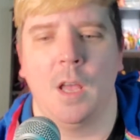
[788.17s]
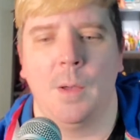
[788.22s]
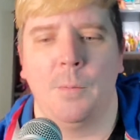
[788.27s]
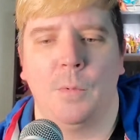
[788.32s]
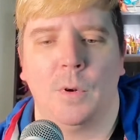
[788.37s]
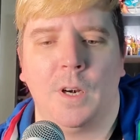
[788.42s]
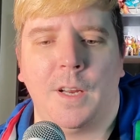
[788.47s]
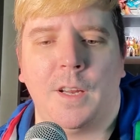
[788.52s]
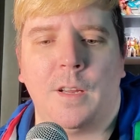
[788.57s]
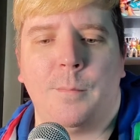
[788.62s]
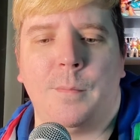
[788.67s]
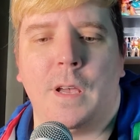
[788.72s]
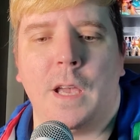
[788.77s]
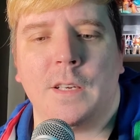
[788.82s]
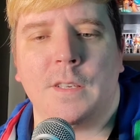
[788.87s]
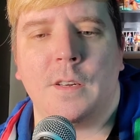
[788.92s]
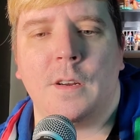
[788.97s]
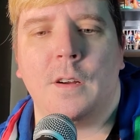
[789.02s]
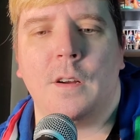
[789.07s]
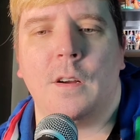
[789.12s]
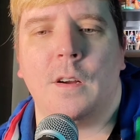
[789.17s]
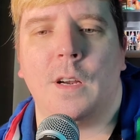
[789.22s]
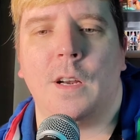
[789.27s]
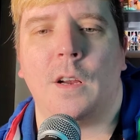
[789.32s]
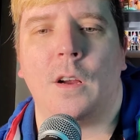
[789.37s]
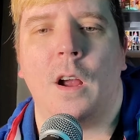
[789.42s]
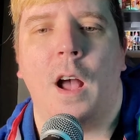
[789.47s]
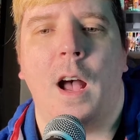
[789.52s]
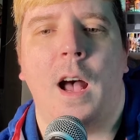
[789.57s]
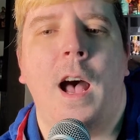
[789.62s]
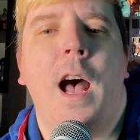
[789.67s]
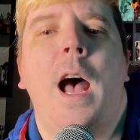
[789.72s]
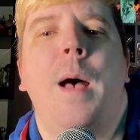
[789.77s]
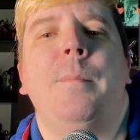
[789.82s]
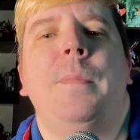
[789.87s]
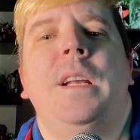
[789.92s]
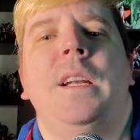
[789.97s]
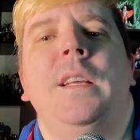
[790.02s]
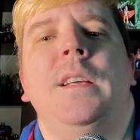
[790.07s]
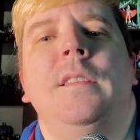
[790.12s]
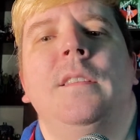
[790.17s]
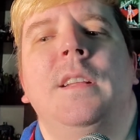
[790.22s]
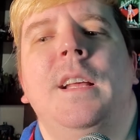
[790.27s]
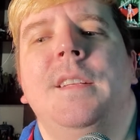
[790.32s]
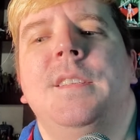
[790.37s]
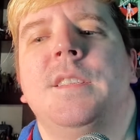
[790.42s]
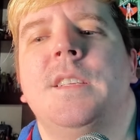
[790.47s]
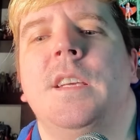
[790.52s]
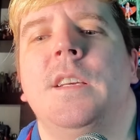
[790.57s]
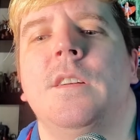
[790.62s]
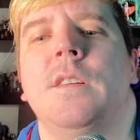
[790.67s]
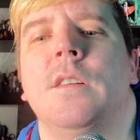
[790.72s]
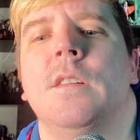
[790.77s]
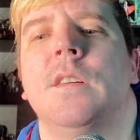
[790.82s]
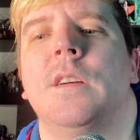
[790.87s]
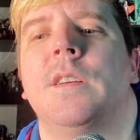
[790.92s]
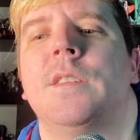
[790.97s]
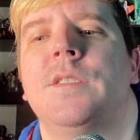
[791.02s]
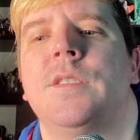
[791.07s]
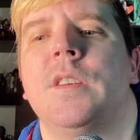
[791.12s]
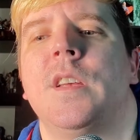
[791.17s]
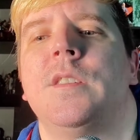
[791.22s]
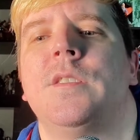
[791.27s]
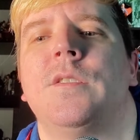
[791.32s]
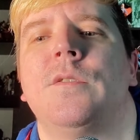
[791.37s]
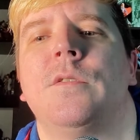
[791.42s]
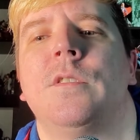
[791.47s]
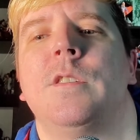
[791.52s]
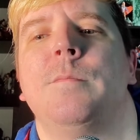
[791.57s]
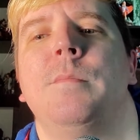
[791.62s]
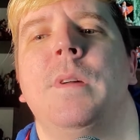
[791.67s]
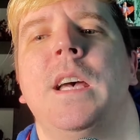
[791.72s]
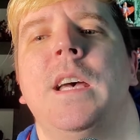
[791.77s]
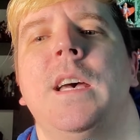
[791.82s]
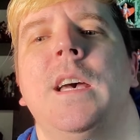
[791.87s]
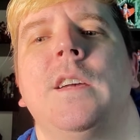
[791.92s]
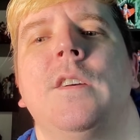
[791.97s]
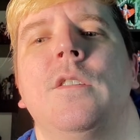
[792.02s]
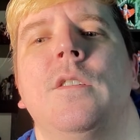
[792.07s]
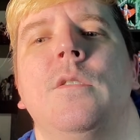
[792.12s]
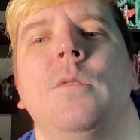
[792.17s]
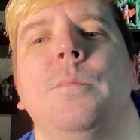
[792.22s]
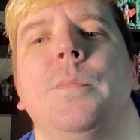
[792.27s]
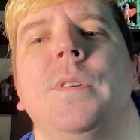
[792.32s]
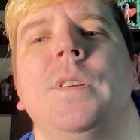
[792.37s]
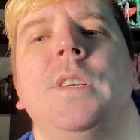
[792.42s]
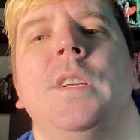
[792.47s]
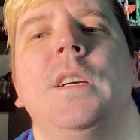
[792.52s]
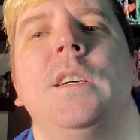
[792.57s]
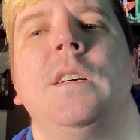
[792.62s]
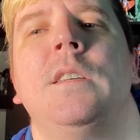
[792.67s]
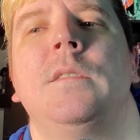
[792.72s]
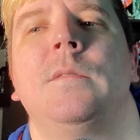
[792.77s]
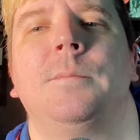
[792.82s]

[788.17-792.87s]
We're going to come back to her in a hot minute. Let's get her accessory bag open here.